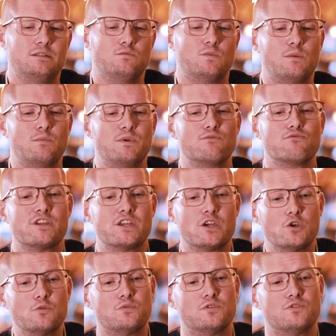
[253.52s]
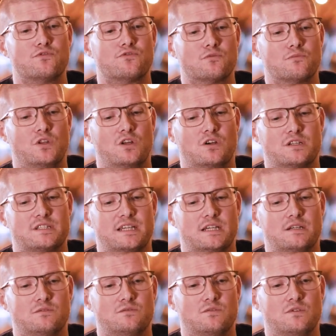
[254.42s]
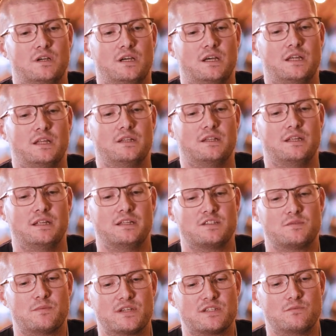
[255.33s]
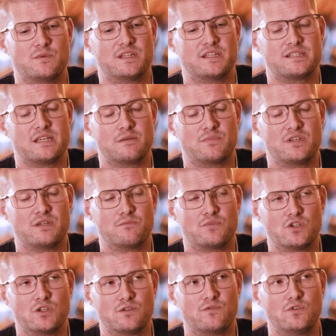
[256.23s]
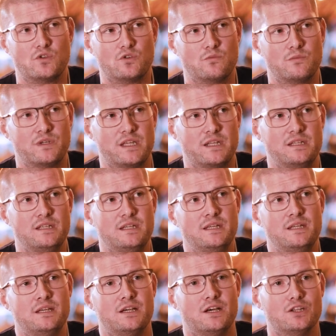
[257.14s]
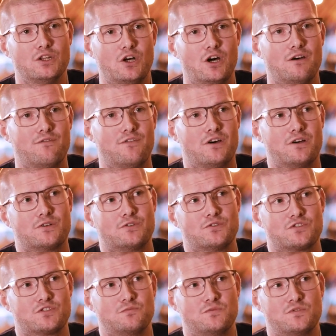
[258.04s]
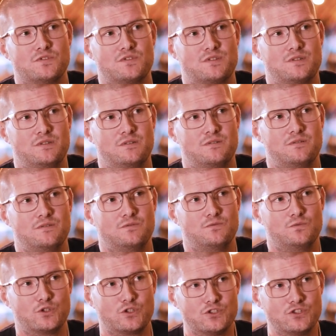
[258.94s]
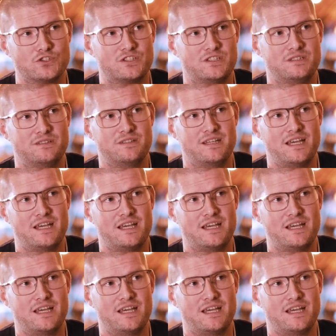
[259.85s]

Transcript: When we reopened from lockdown, and especially when the 10 PM curfew come in, a lot of our customers were good.